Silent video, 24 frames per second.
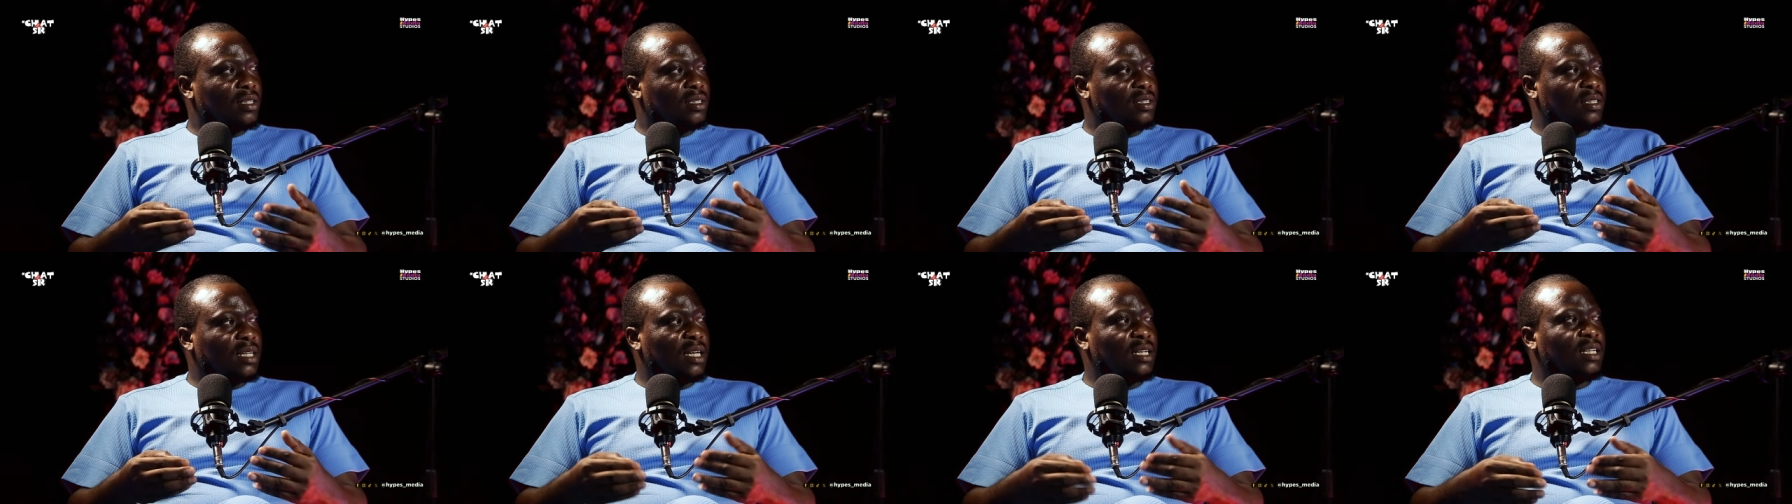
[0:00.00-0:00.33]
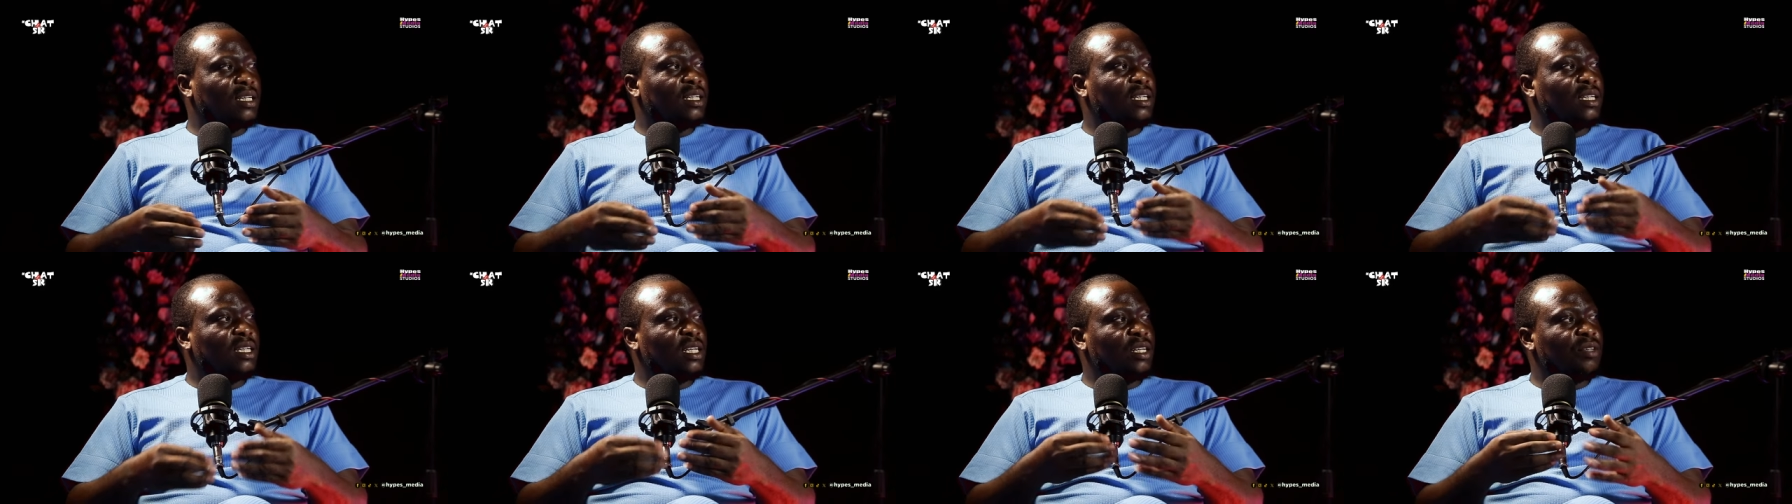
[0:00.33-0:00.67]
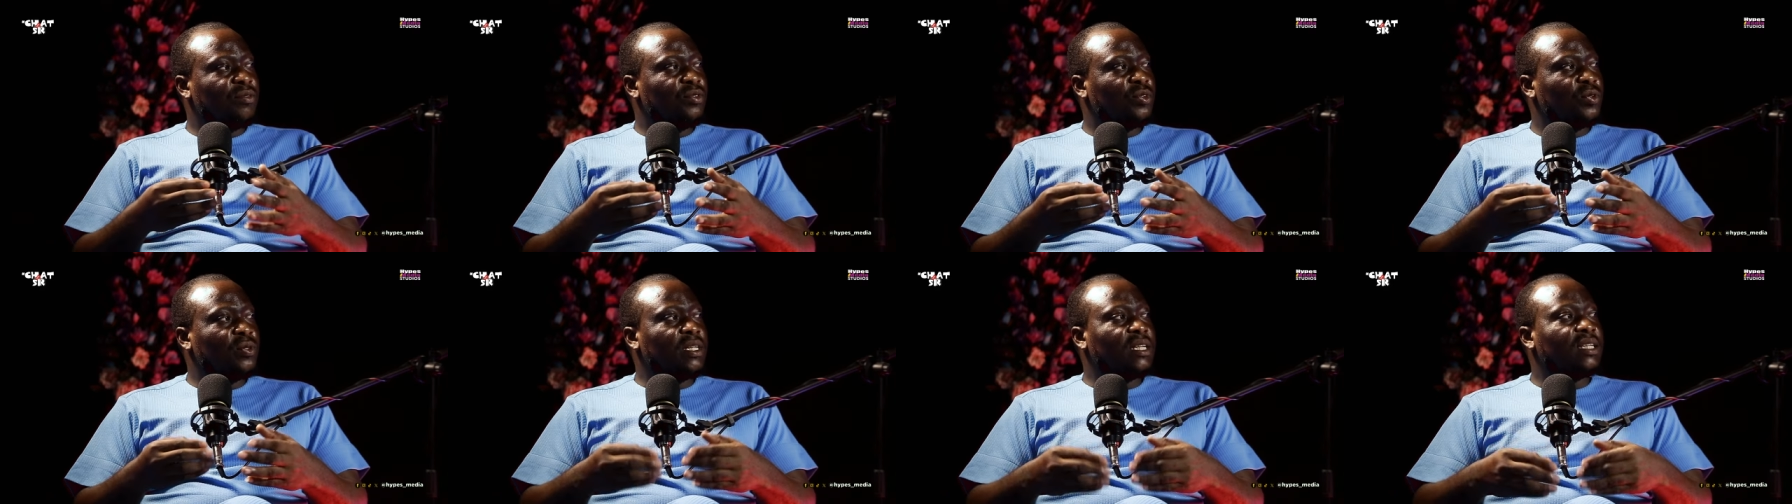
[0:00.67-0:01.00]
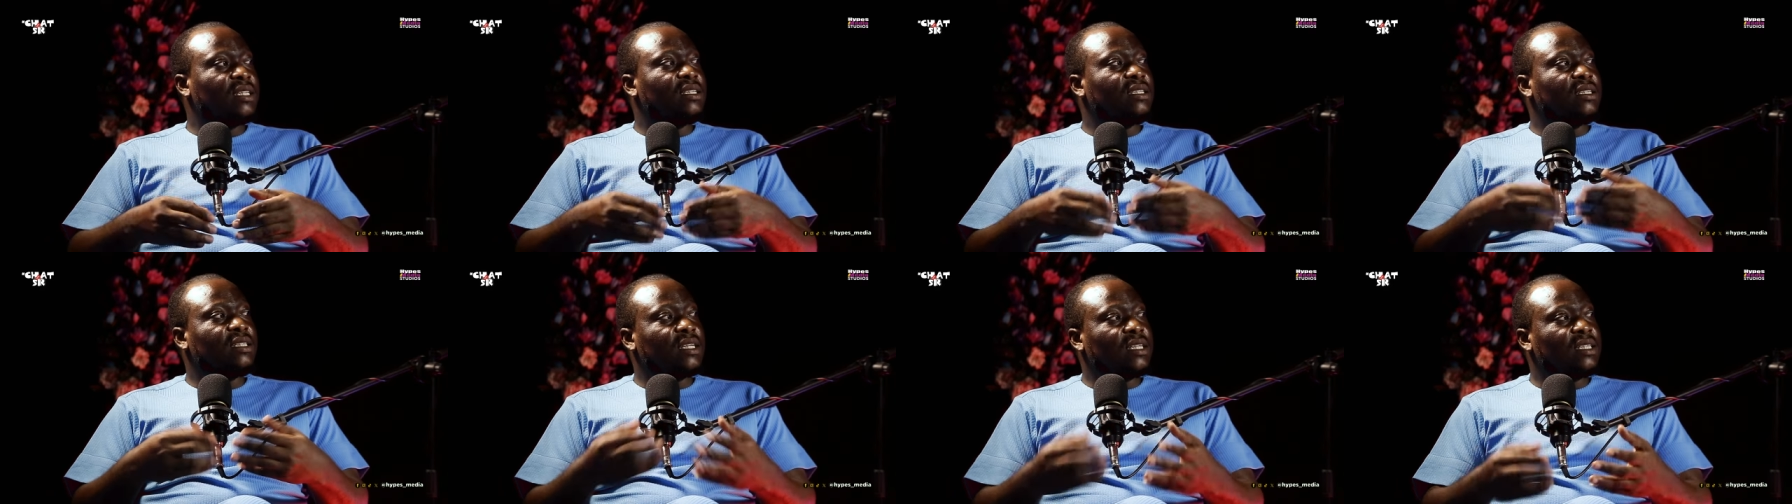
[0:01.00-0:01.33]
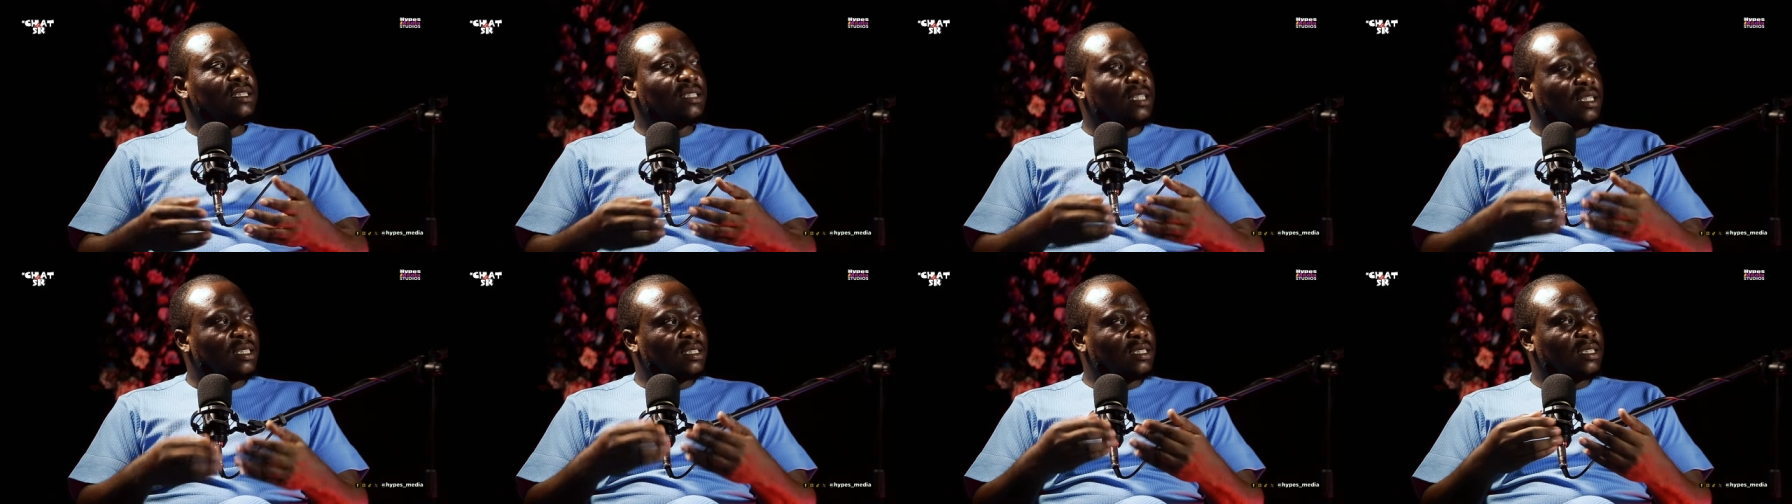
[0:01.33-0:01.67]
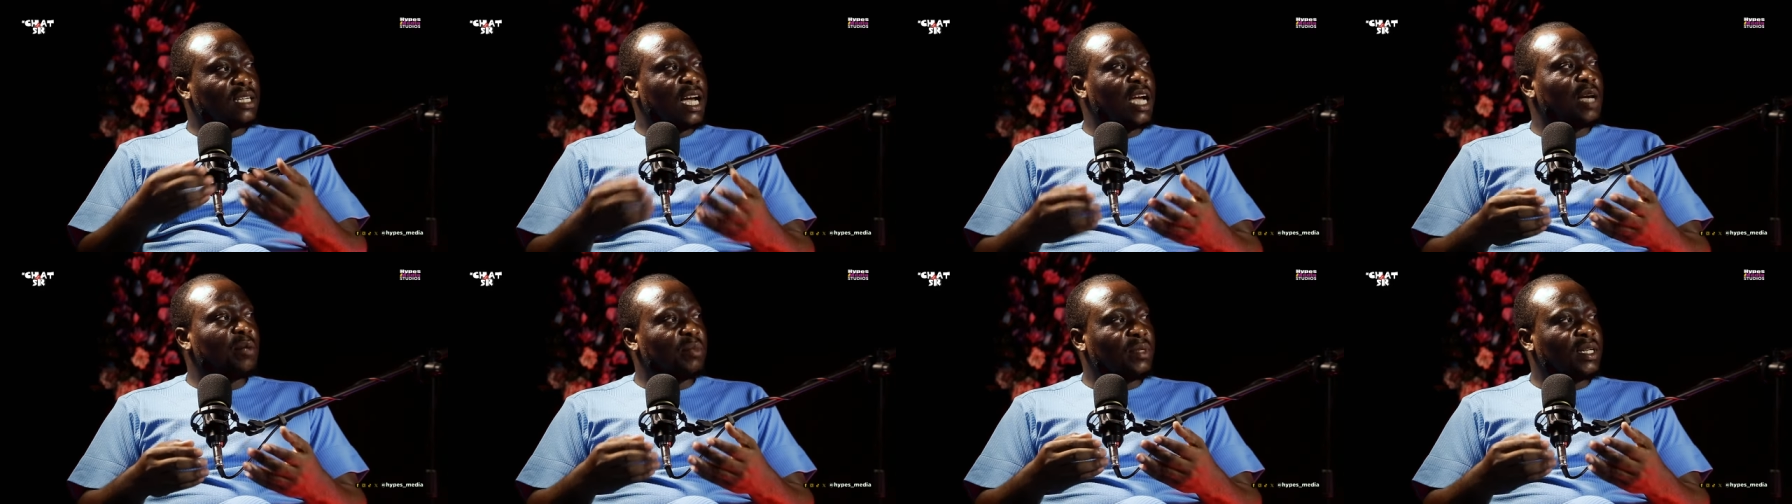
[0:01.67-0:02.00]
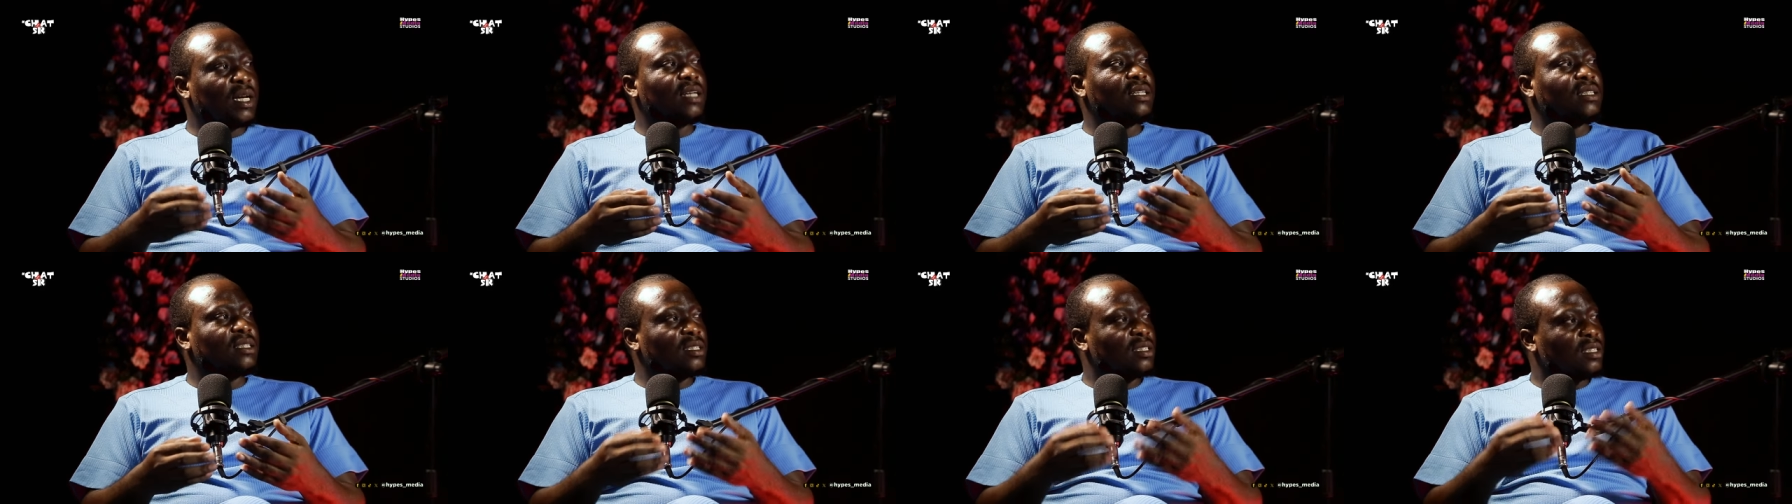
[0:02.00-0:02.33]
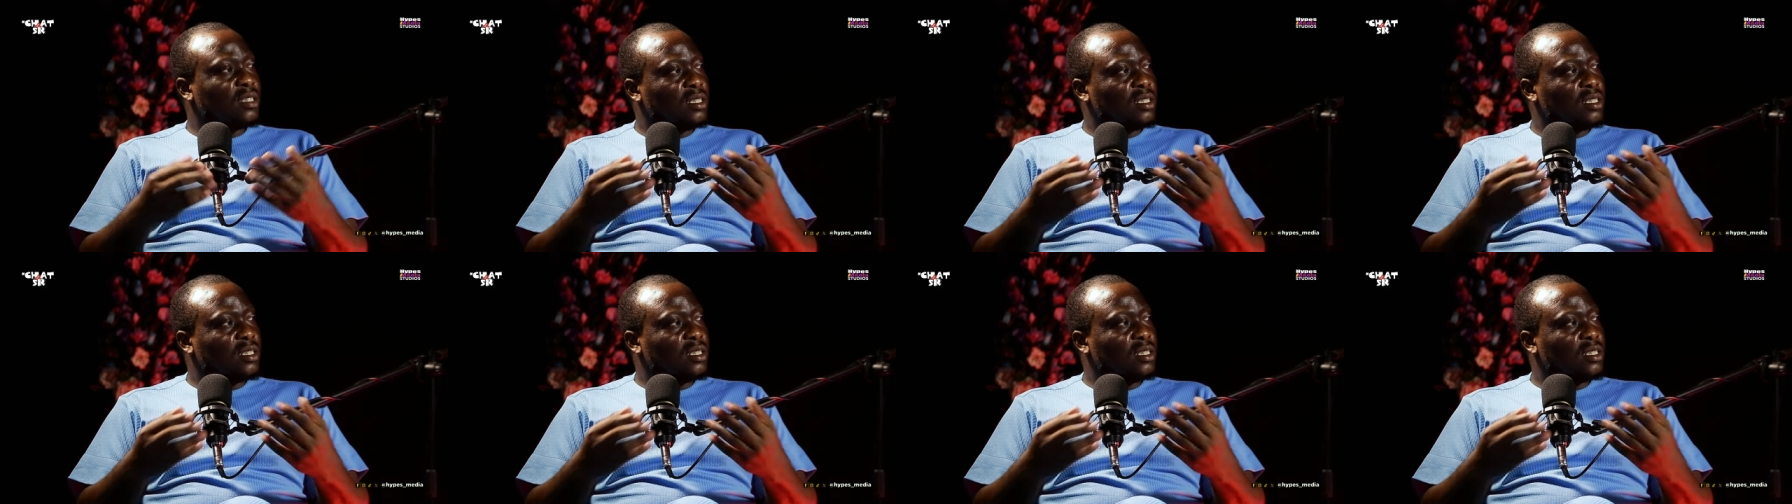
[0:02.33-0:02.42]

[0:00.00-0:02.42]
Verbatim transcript: that they give you the date and time that